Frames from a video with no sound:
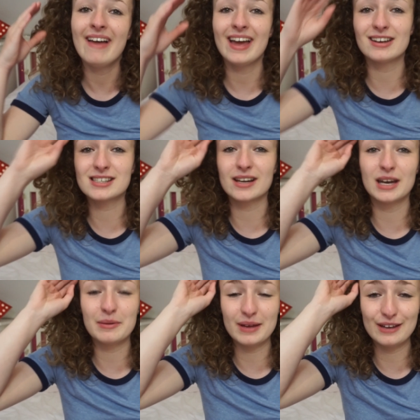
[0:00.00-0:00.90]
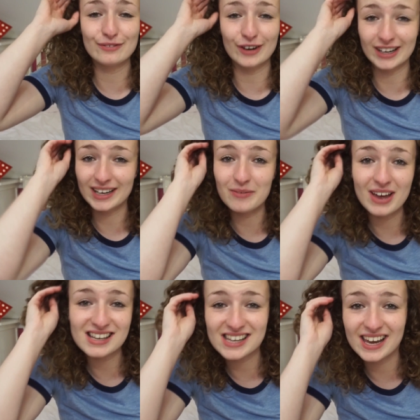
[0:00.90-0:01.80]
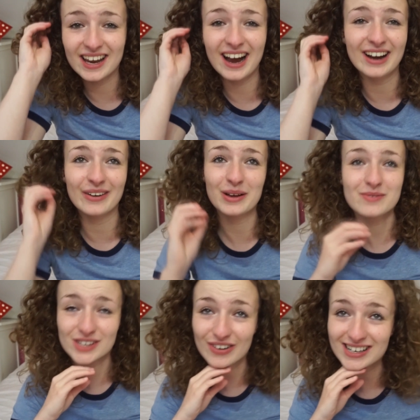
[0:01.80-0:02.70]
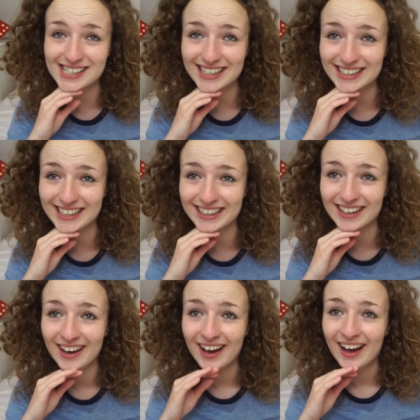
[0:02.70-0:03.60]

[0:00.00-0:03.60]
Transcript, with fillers: It's gonna be fucking amazing and I'm so excited.